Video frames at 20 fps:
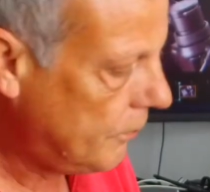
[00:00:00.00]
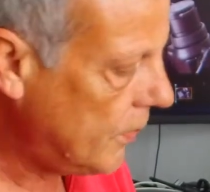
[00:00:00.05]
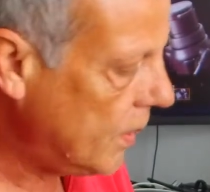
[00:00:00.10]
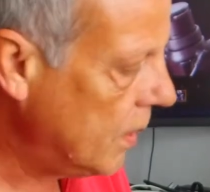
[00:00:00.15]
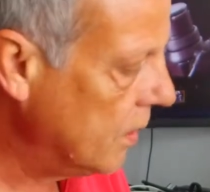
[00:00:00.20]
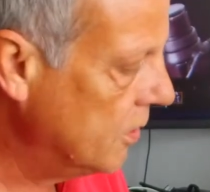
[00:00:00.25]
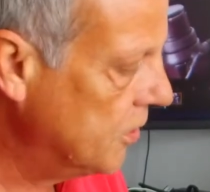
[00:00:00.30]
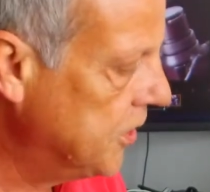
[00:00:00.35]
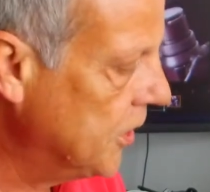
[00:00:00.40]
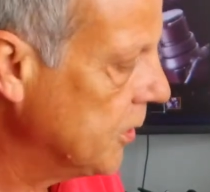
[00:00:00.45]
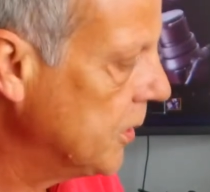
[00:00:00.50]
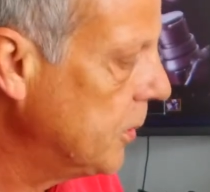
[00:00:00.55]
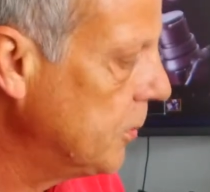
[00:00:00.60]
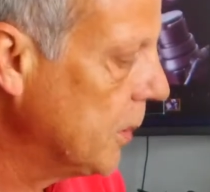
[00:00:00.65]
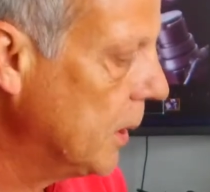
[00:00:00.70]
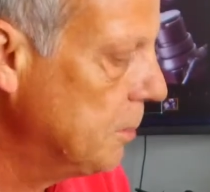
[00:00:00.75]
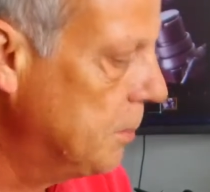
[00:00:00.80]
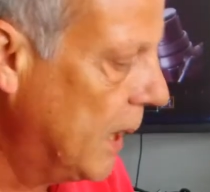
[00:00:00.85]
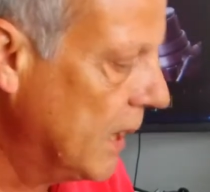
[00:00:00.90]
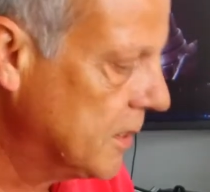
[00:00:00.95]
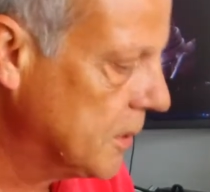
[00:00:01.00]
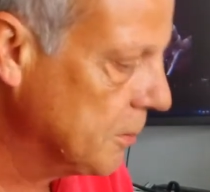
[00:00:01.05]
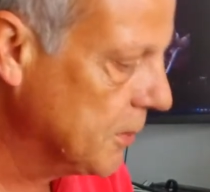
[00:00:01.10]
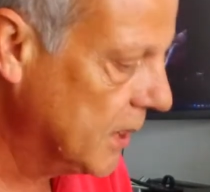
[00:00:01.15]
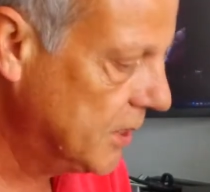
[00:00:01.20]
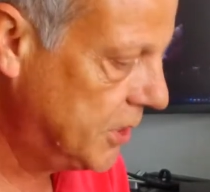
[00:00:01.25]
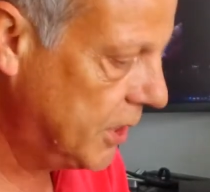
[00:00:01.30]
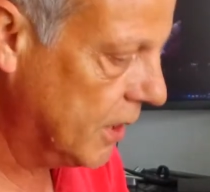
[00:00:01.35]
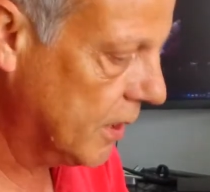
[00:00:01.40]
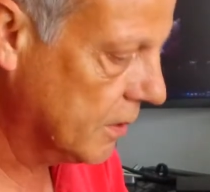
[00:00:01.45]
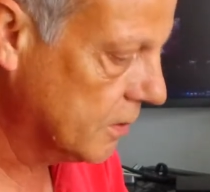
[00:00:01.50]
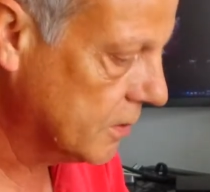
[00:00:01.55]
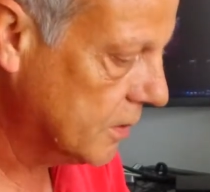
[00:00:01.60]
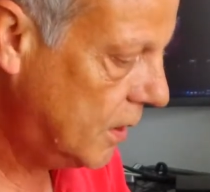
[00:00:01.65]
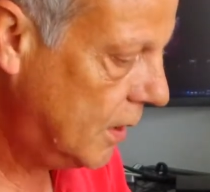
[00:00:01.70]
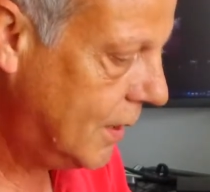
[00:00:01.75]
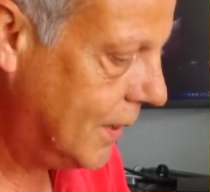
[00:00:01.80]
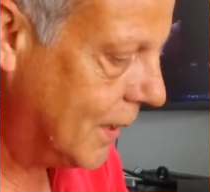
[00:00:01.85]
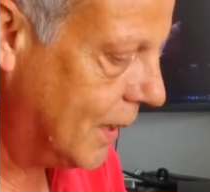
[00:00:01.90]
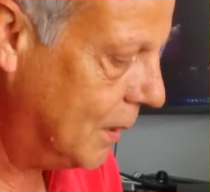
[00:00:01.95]
So anyway, back to my channel.
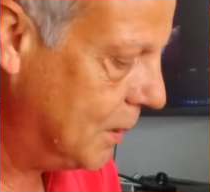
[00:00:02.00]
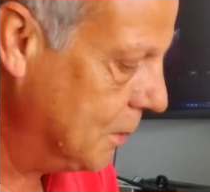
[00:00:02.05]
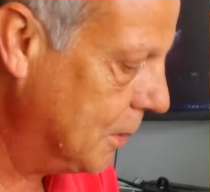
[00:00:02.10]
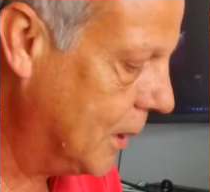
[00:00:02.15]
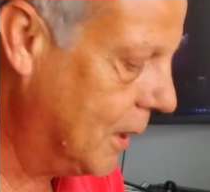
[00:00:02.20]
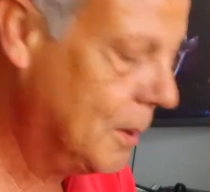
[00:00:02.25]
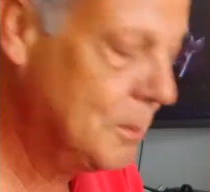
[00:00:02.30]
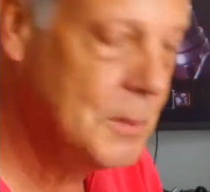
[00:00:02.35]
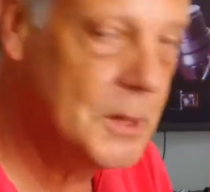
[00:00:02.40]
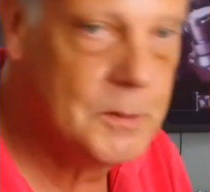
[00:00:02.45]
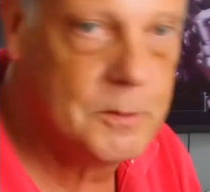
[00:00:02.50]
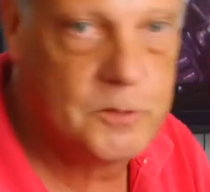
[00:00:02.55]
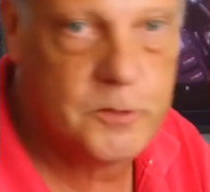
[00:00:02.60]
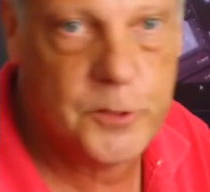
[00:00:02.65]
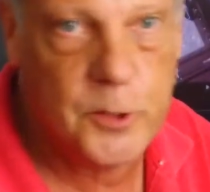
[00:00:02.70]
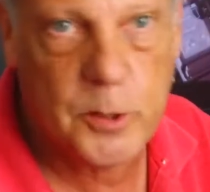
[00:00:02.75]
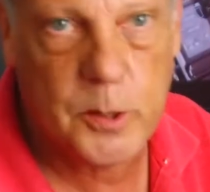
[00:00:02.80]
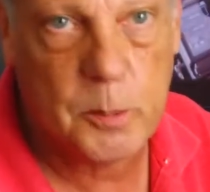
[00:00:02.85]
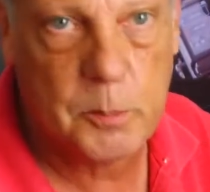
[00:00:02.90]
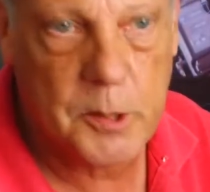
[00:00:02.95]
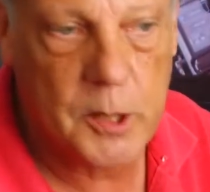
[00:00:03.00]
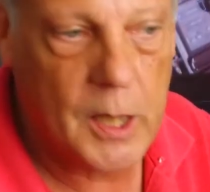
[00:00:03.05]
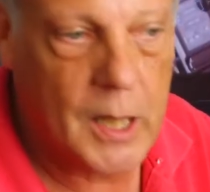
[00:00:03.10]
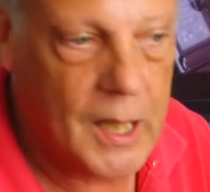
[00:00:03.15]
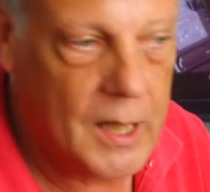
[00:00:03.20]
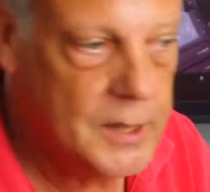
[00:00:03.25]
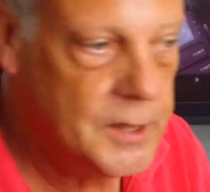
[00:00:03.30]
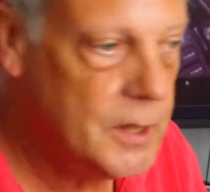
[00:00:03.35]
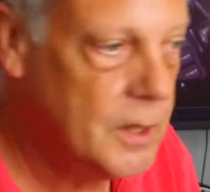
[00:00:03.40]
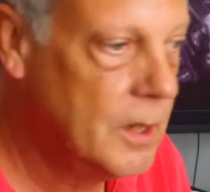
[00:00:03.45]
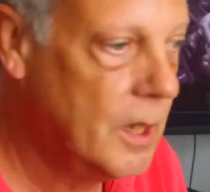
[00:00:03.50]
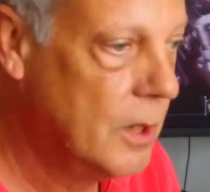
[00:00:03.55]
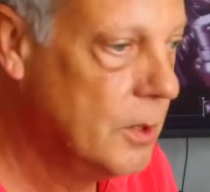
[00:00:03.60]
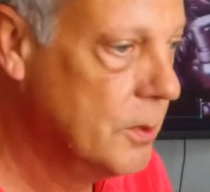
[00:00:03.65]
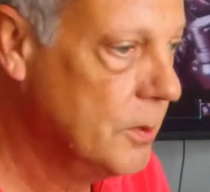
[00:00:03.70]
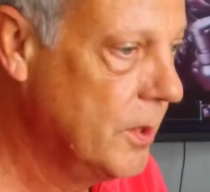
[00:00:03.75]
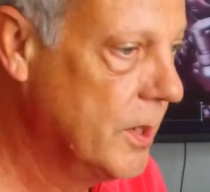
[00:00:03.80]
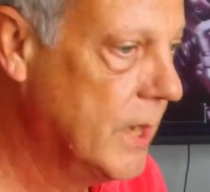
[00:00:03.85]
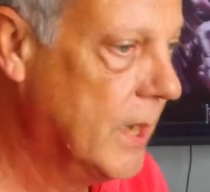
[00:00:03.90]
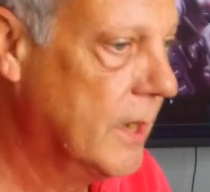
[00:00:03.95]
I'm informal. I
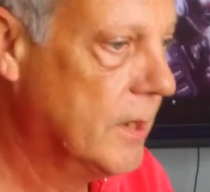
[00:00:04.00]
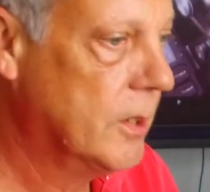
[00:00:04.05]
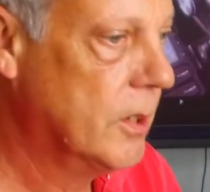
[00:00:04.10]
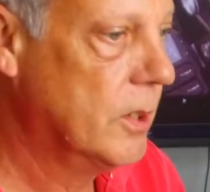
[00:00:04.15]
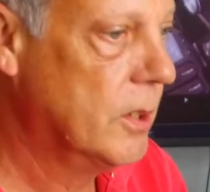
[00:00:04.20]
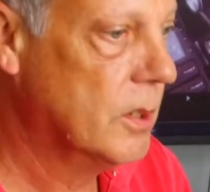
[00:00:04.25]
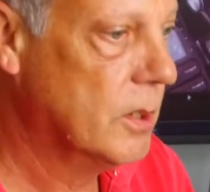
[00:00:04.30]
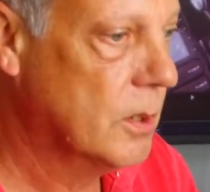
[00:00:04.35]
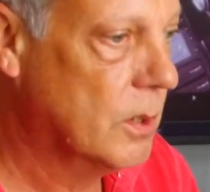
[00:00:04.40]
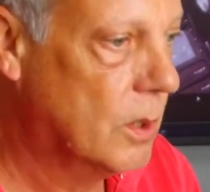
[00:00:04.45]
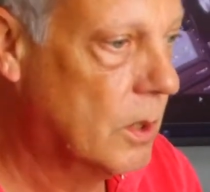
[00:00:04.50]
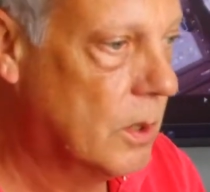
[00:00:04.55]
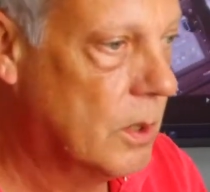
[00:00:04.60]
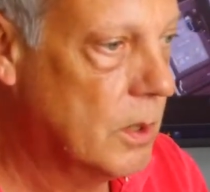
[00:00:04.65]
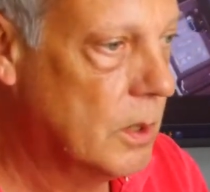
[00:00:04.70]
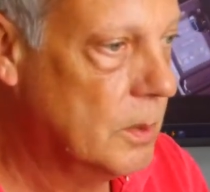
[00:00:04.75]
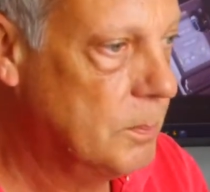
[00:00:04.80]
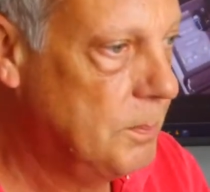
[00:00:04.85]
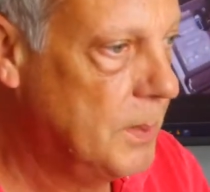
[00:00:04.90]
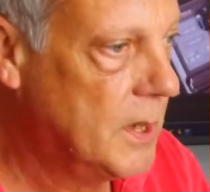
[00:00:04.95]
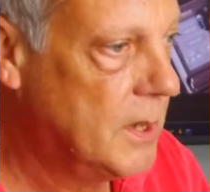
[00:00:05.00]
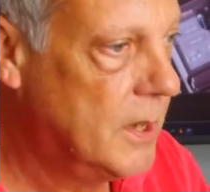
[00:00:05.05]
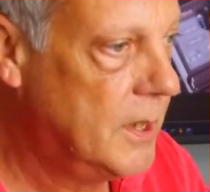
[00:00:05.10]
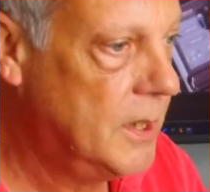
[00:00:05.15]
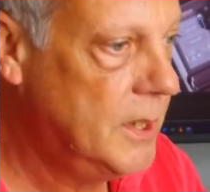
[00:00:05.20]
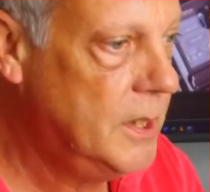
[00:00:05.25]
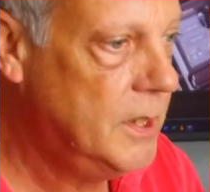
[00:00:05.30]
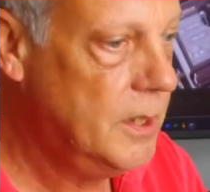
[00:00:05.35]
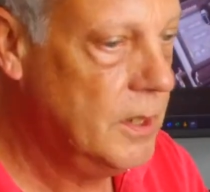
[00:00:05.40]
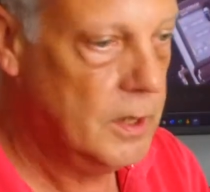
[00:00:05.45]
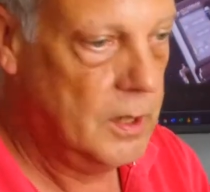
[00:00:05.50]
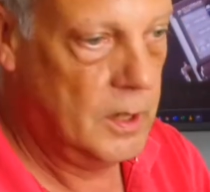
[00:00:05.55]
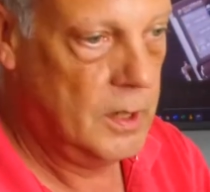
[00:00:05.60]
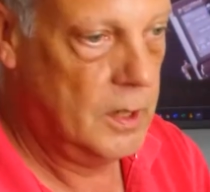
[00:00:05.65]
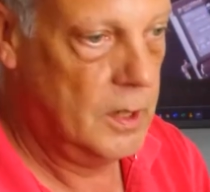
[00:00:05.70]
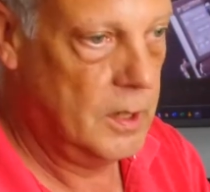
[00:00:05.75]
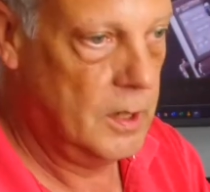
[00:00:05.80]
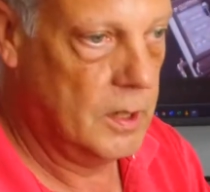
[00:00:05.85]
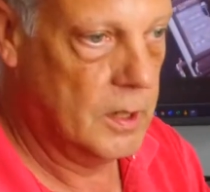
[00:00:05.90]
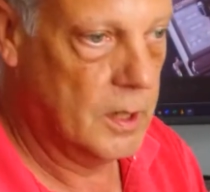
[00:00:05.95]
know that there are plenty
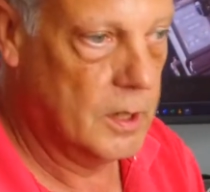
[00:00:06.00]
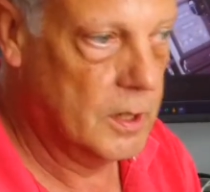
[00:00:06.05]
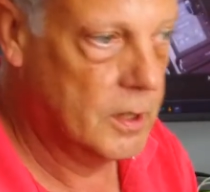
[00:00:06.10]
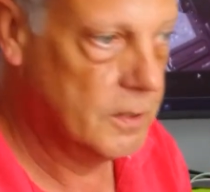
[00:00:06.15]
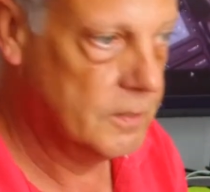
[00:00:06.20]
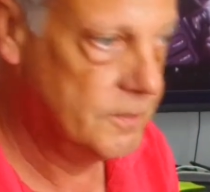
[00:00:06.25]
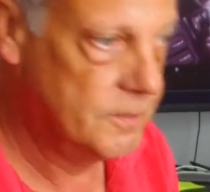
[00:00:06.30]
of